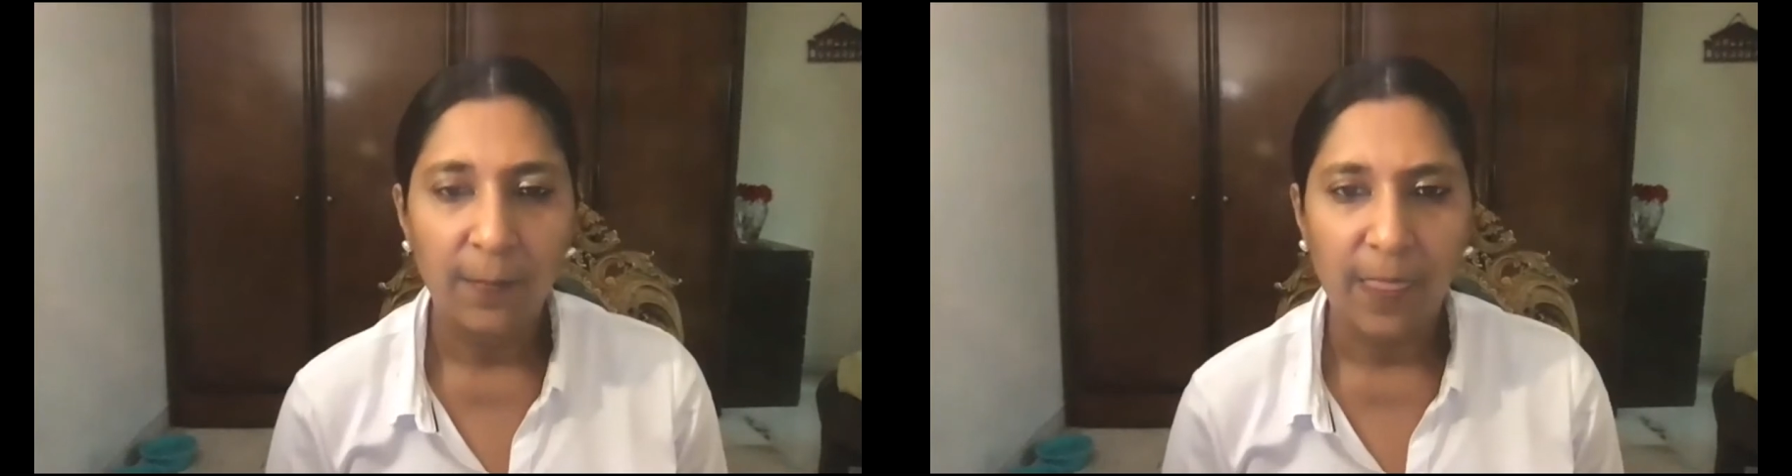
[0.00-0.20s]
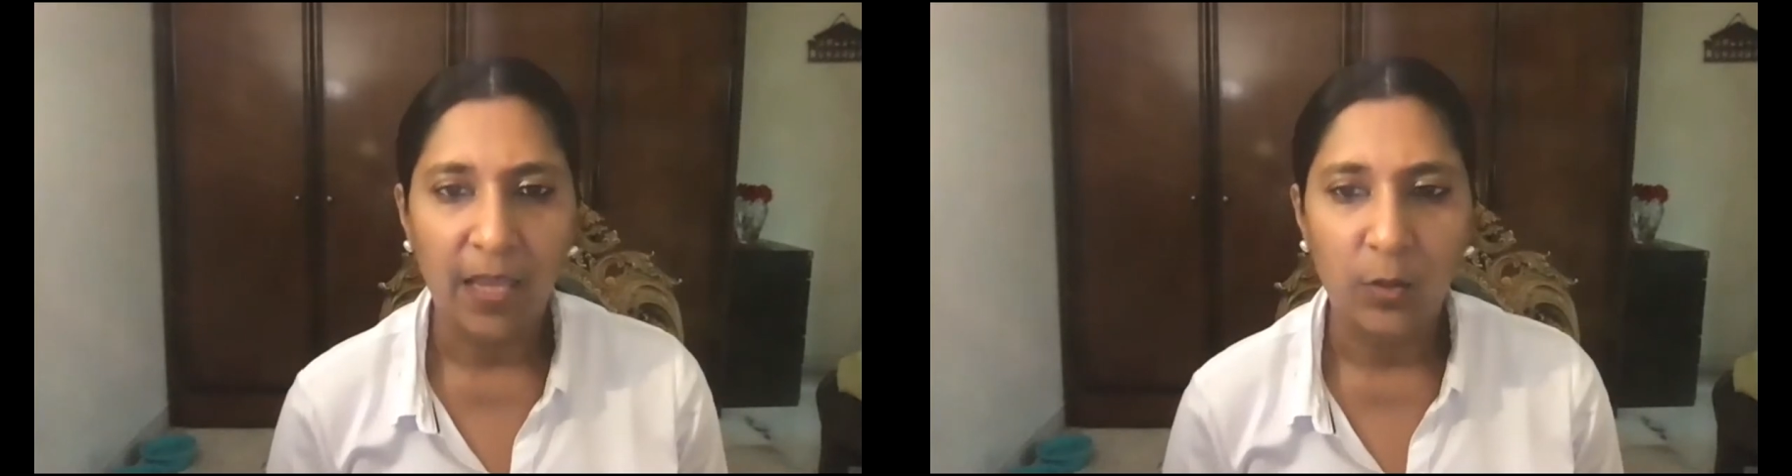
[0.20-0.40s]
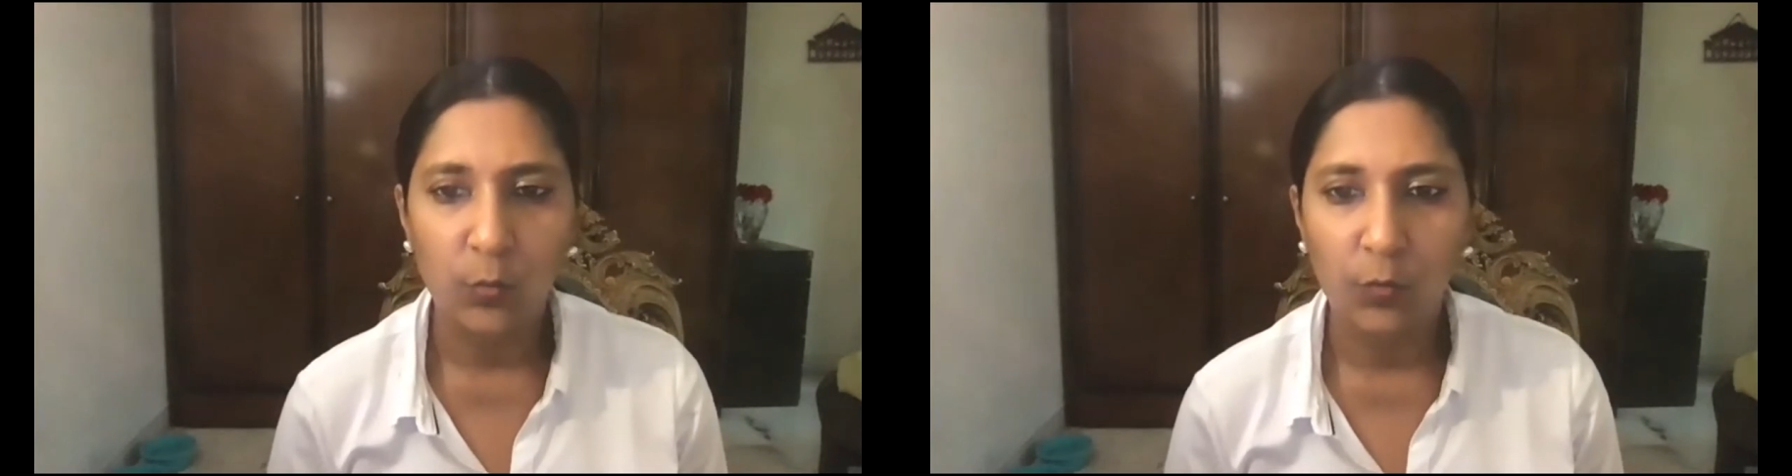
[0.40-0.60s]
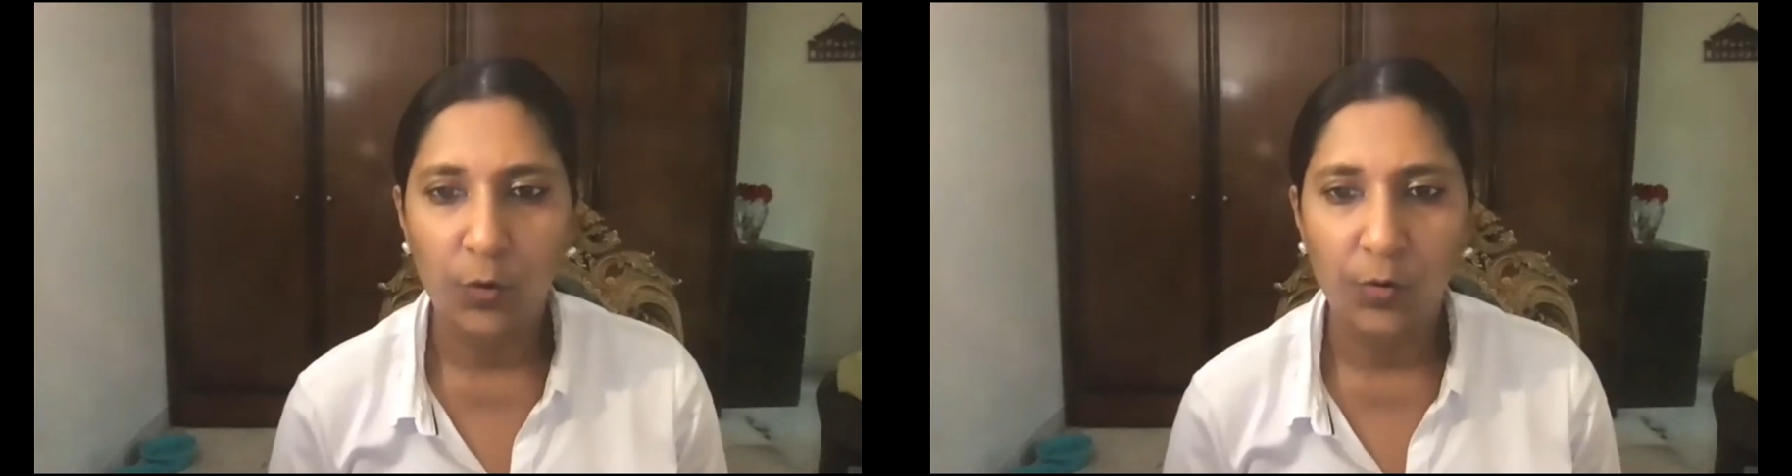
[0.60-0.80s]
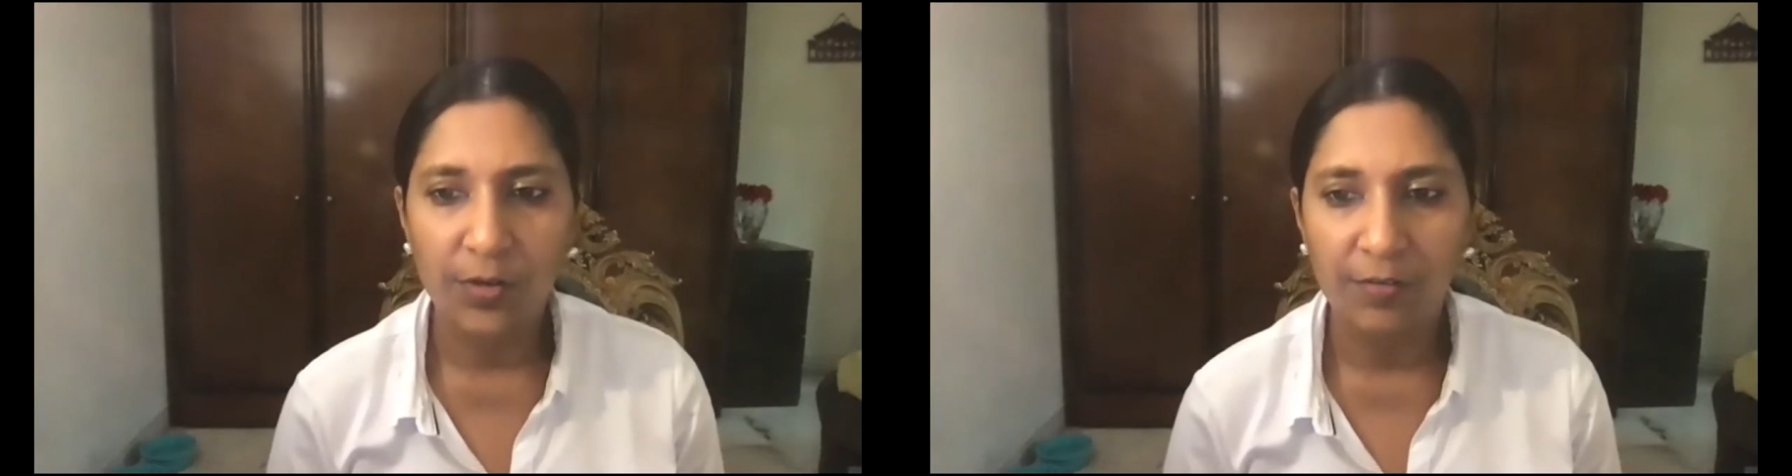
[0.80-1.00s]
Thank you for
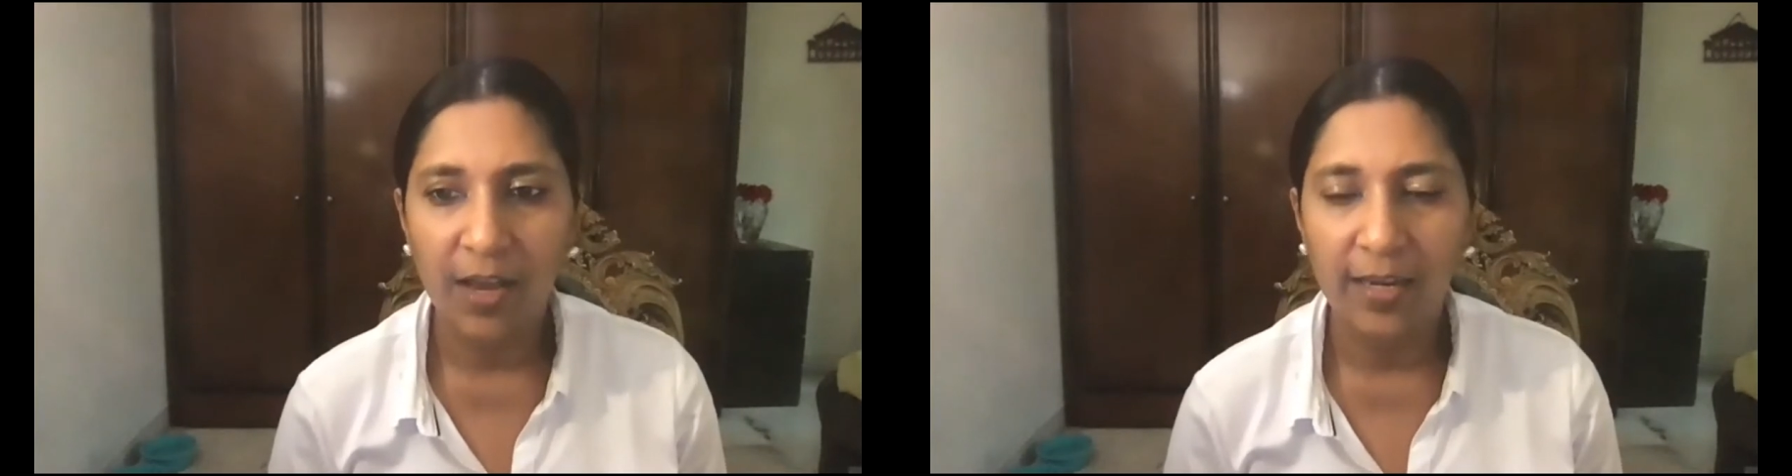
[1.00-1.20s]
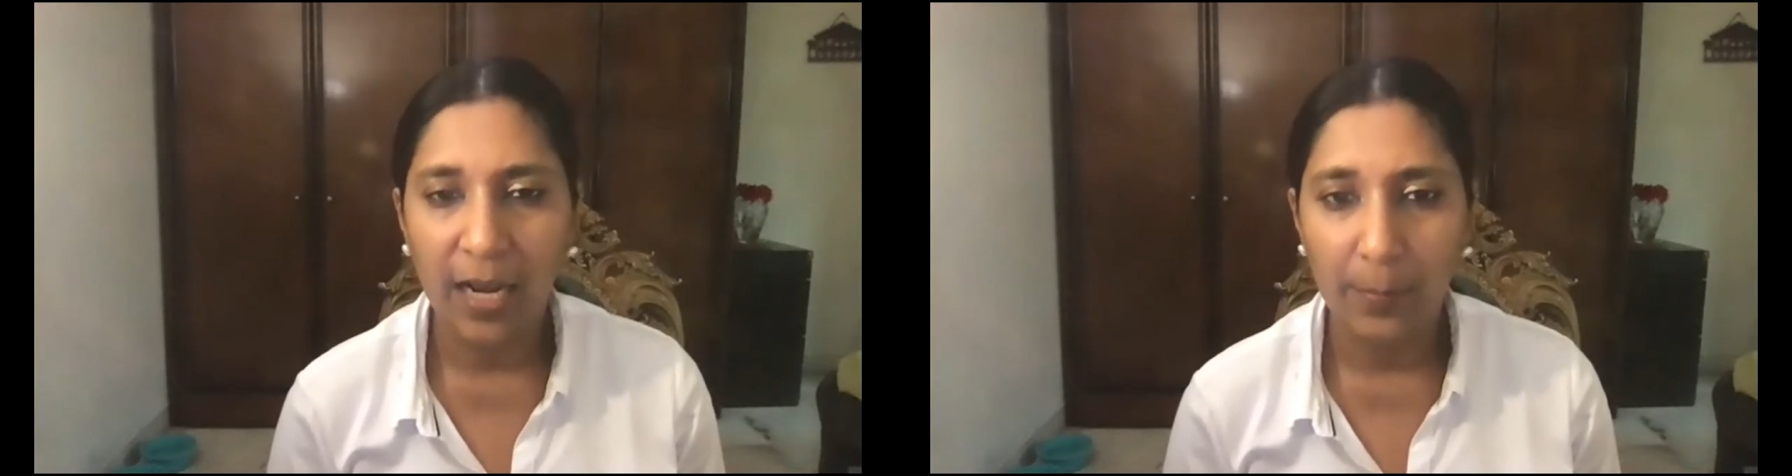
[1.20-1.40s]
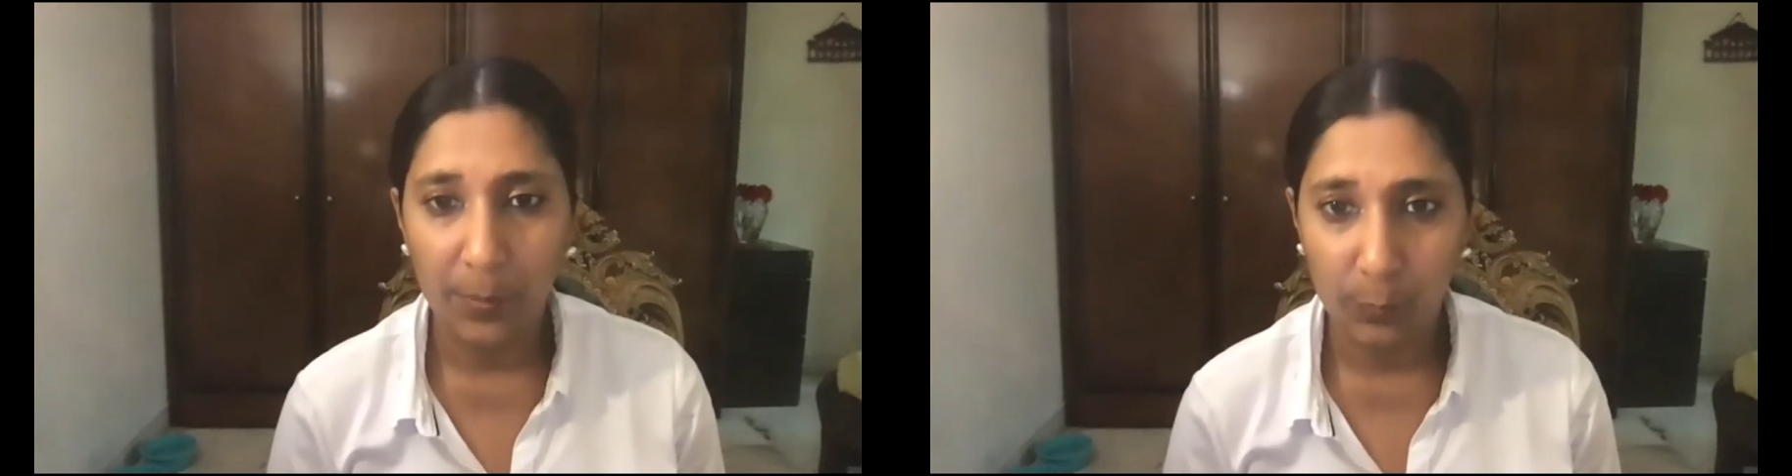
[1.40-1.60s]
your divine help and